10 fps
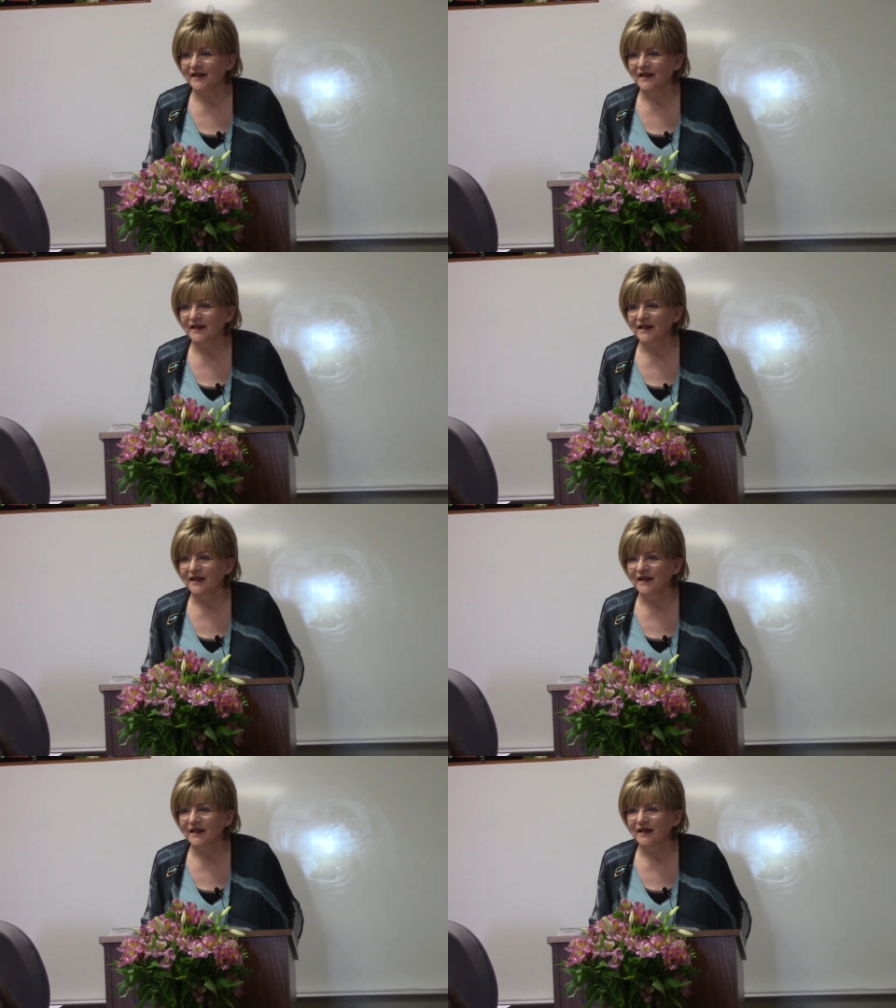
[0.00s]
Shi
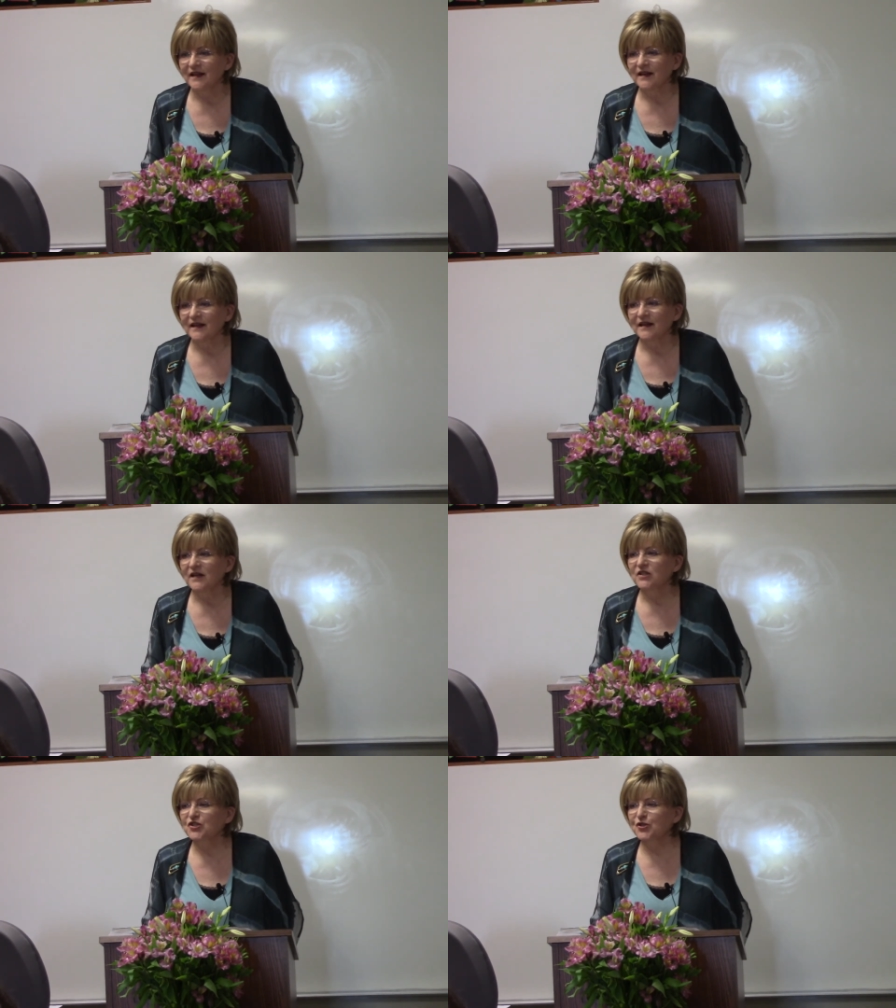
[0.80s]
Huangdi.
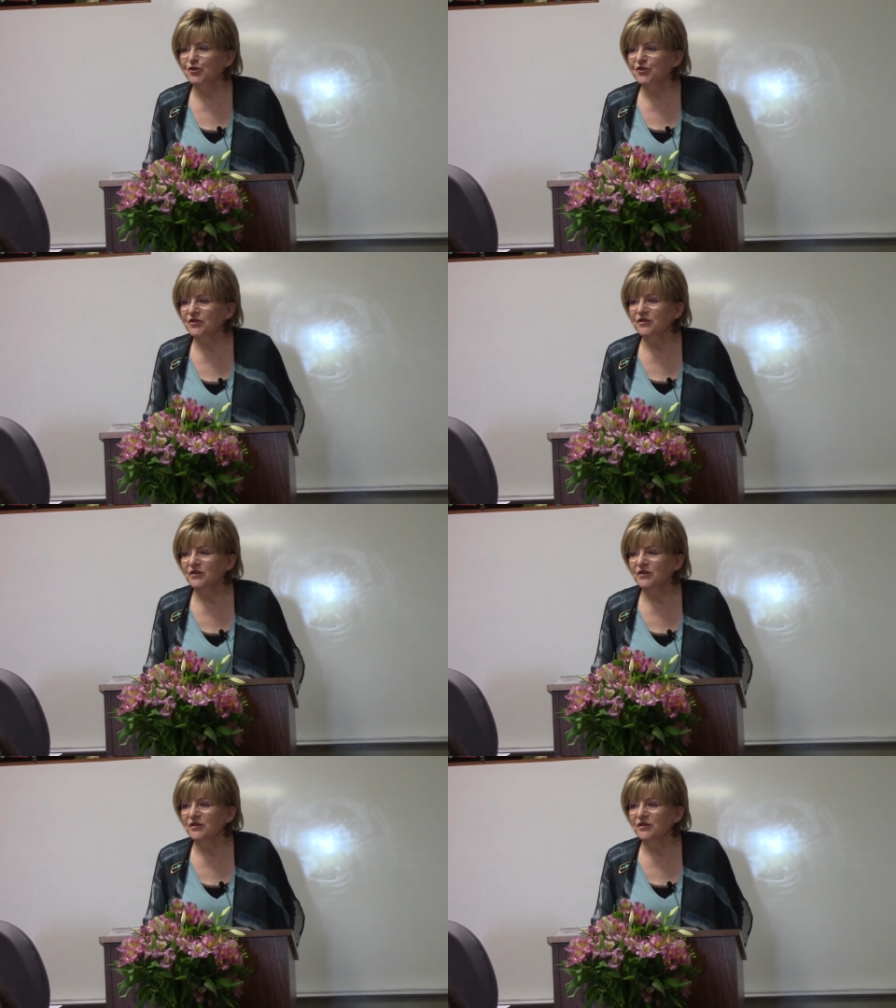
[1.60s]
Shi?